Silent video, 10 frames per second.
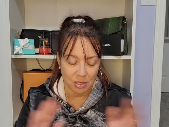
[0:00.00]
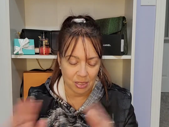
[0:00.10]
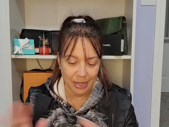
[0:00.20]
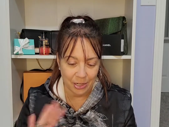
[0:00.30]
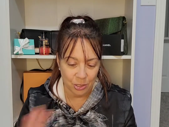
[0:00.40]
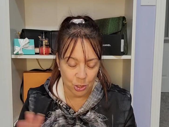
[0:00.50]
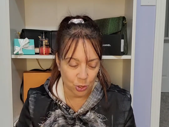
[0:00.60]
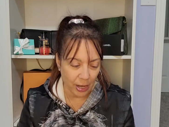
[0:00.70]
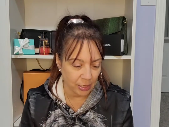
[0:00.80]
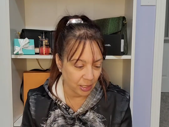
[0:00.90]
kind of
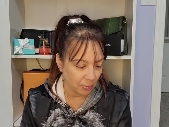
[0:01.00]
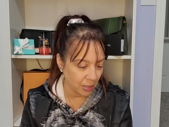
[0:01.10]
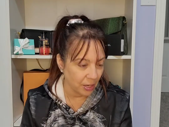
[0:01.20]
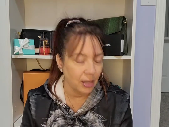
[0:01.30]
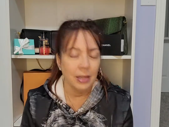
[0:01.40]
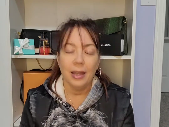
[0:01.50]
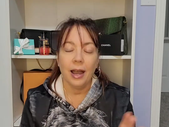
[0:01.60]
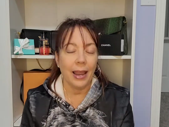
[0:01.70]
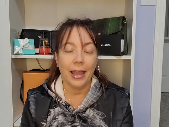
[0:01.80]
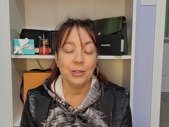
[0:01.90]
distracting, but
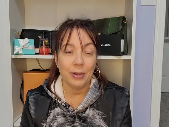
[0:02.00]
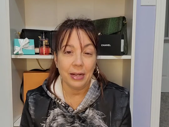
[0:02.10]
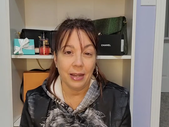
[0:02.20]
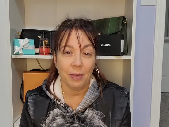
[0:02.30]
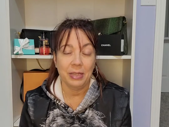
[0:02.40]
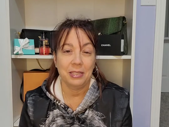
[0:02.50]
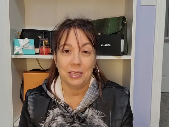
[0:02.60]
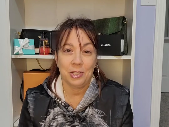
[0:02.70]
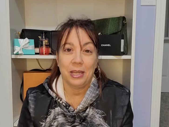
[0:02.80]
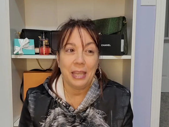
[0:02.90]
I had to write it down because
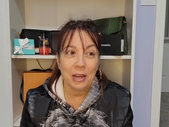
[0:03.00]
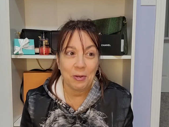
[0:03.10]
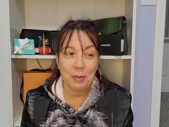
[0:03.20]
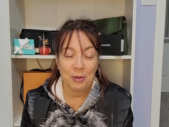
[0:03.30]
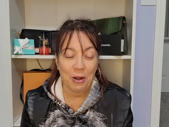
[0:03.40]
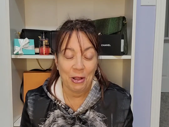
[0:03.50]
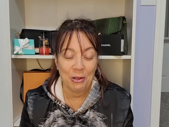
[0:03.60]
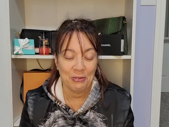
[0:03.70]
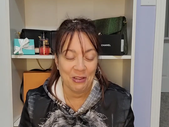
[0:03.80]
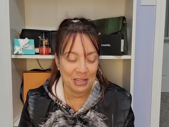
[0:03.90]
I can't remember all
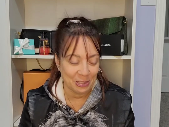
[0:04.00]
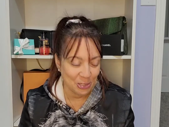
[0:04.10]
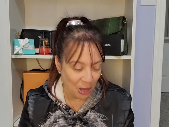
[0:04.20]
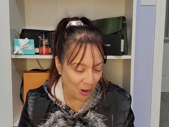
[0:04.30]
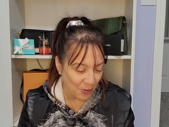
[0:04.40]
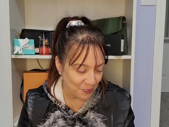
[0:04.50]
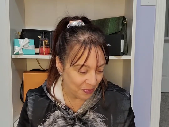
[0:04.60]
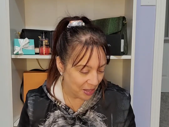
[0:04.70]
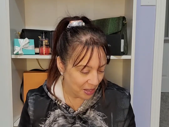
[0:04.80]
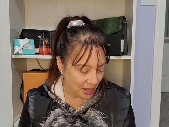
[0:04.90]
of it. So
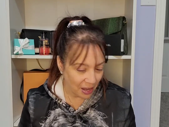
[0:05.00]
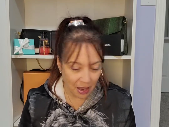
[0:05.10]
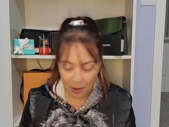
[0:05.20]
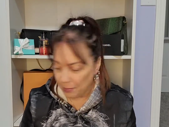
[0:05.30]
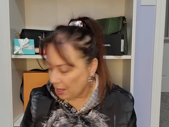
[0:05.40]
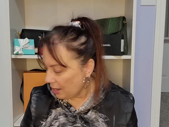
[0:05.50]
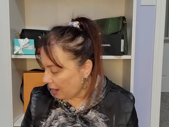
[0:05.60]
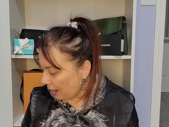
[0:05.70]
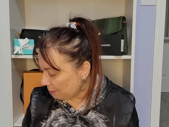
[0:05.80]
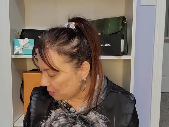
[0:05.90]
I'm
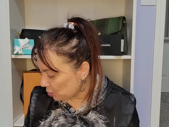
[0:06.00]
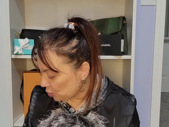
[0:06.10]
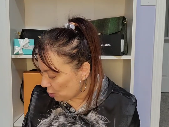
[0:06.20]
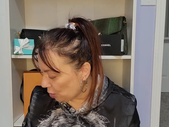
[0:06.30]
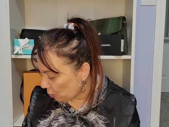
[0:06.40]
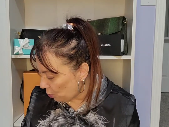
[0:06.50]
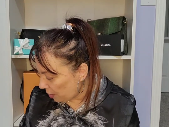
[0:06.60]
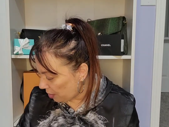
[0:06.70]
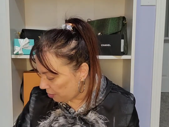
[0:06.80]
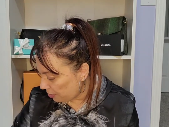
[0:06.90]
going to start
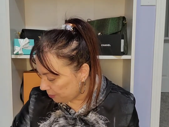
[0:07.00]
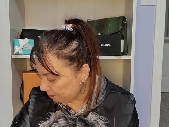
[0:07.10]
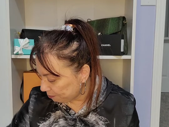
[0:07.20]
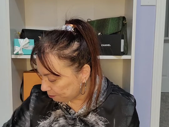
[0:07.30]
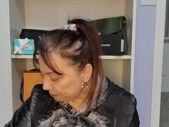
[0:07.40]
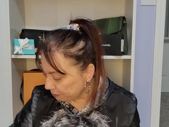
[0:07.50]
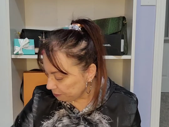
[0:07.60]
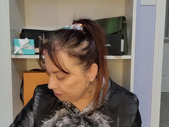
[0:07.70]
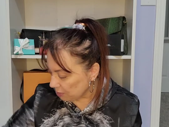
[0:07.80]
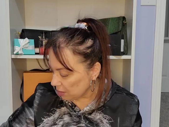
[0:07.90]
with
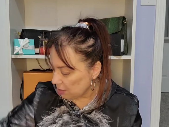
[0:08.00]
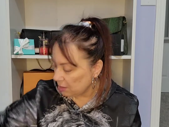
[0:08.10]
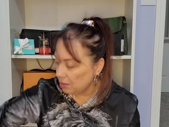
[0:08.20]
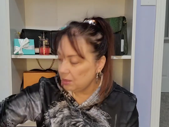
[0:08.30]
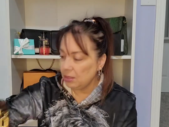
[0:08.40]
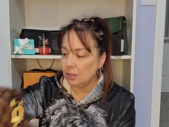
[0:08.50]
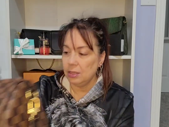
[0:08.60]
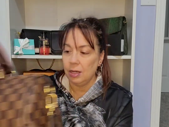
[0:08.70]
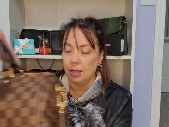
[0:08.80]
the